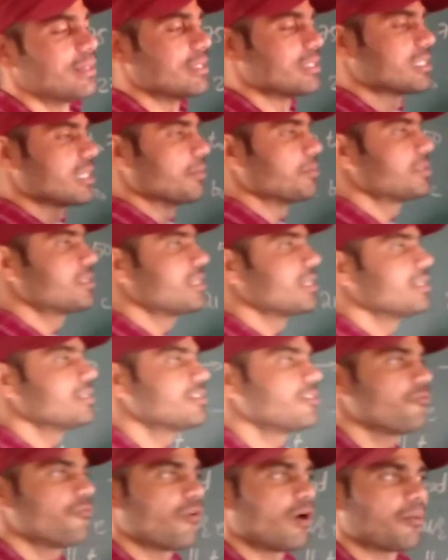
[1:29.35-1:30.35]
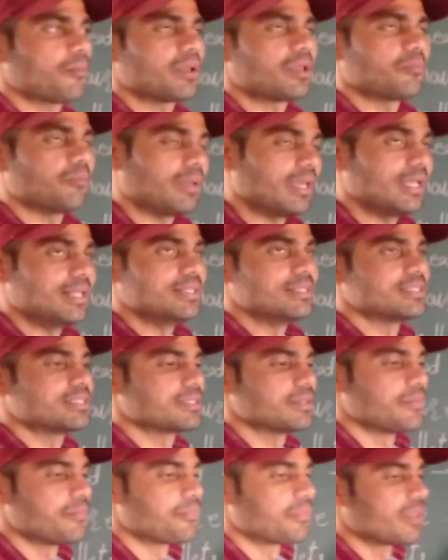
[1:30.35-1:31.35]
The substensive farming means
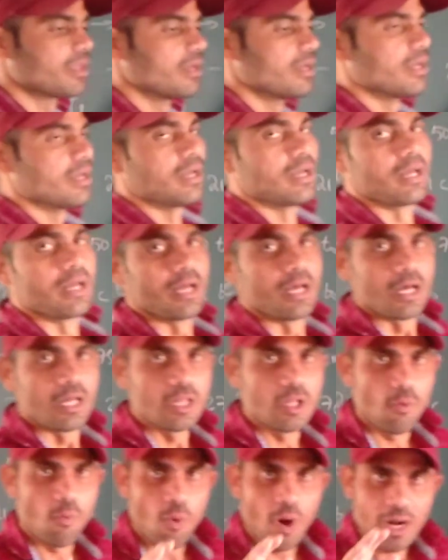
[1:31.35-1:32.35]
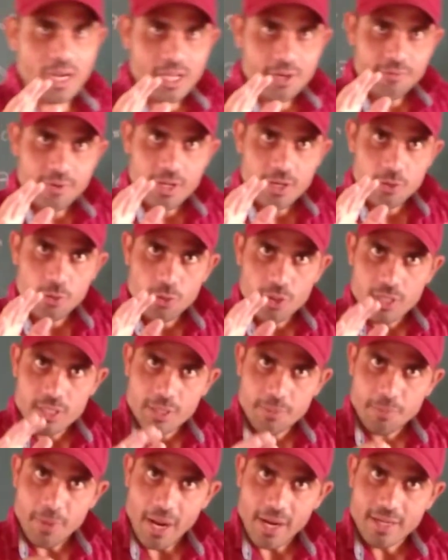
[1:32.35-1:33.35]
the whatever you are
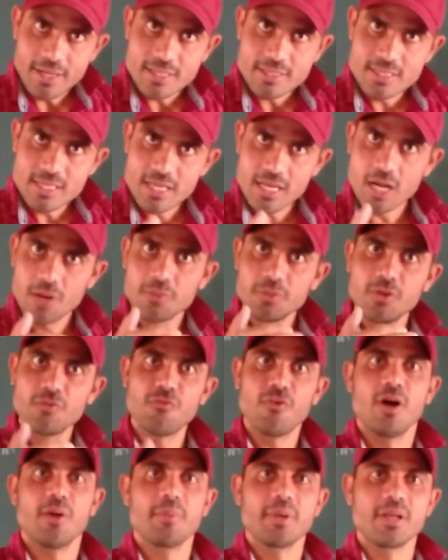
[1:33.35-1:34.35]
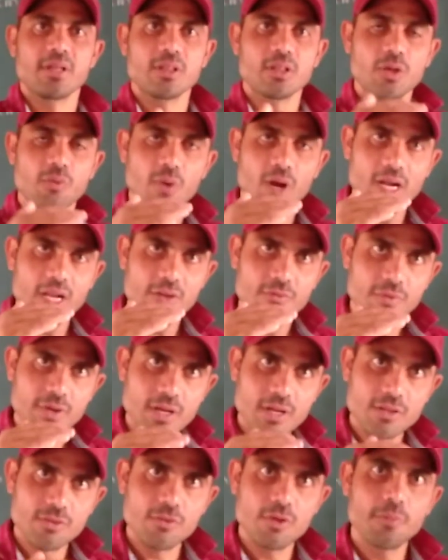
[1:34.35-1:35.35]
the practicing of the farming, the whatever you
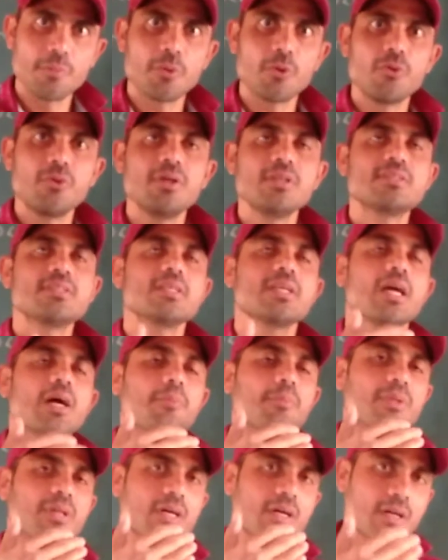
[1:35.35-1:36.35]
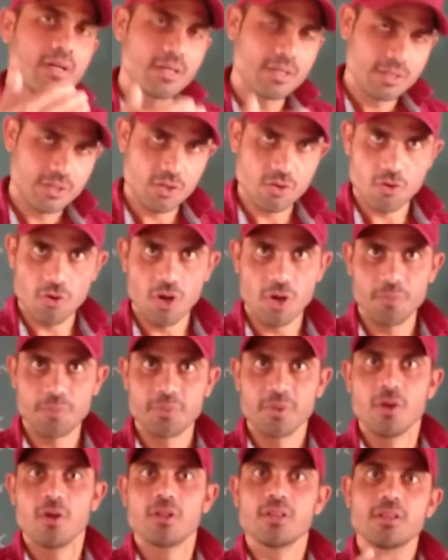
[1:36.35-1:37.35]
are the producing of the
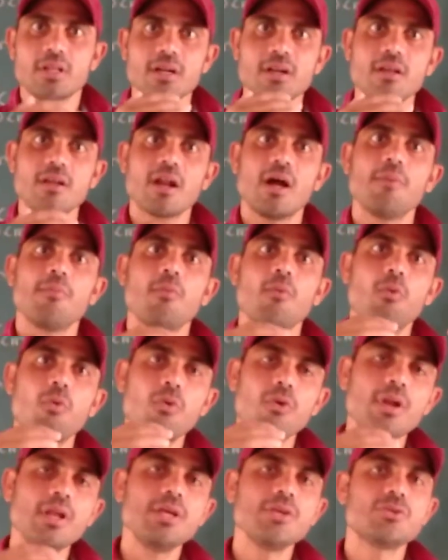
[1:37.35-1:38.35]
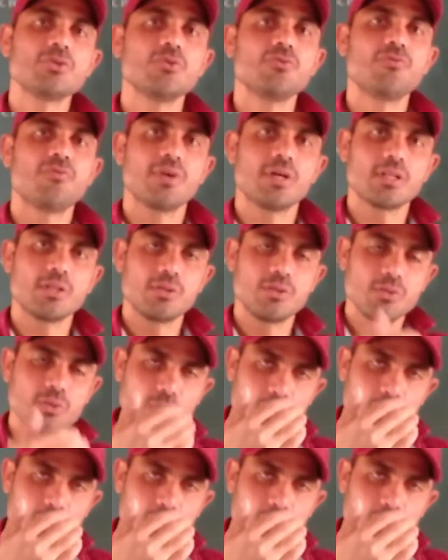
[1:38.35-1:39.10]
crop, that crop only should to